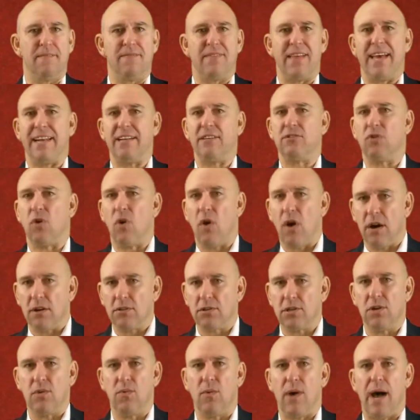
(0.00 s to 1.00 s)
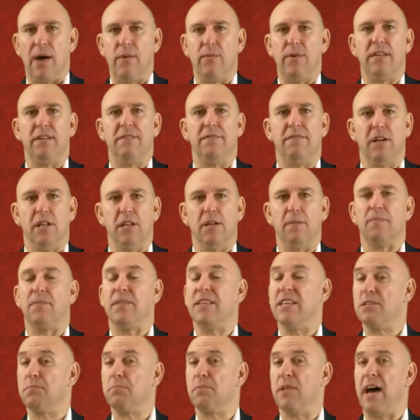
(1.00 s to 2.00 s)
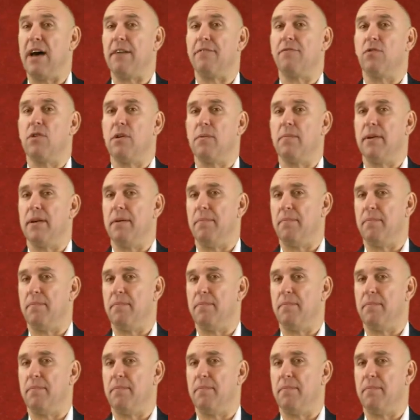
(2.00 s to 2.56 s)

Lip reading: That is also why we developed this platform